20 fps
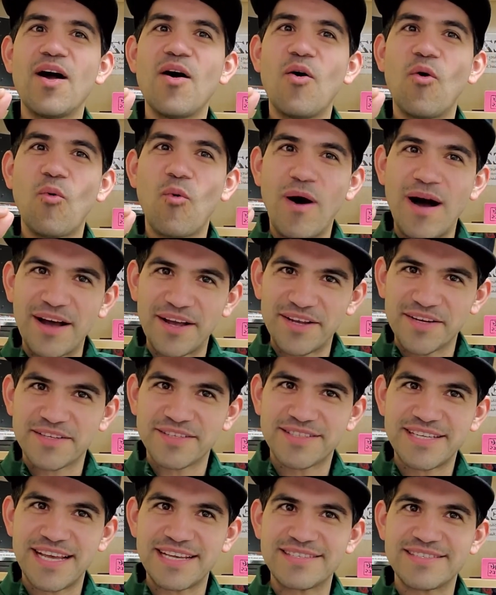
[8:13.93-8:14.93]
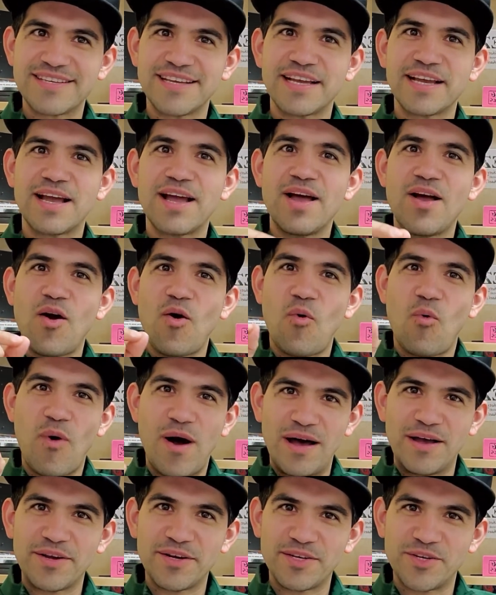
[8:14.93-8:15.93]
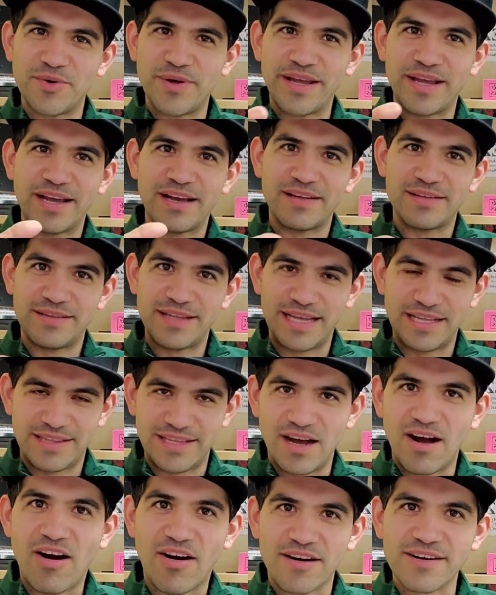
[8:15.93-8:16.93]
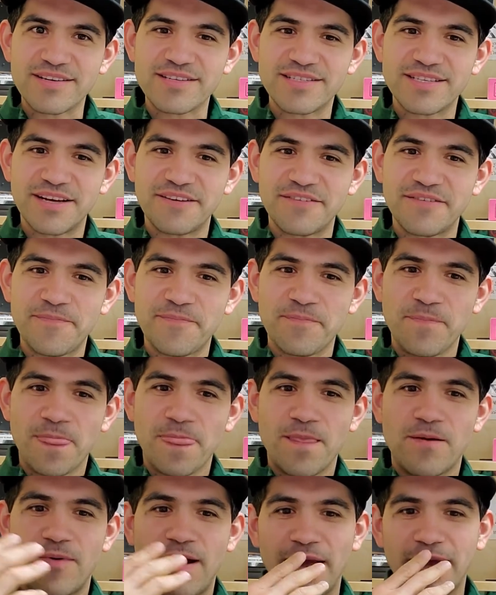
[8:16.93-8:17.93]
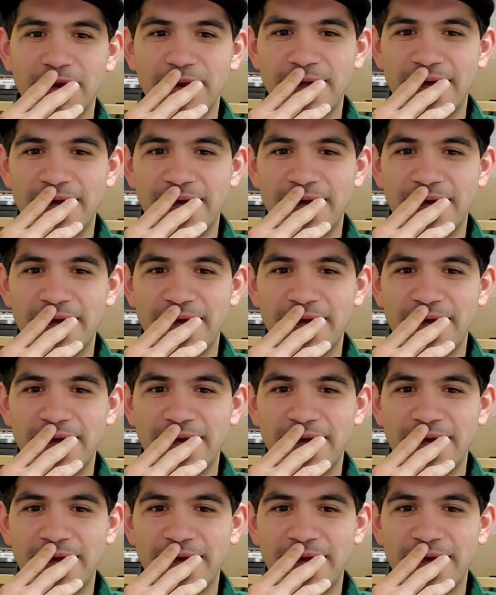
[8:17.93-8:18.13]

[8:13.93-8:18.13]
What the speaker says: while you're testing, while you're doing like the hard stuff, right?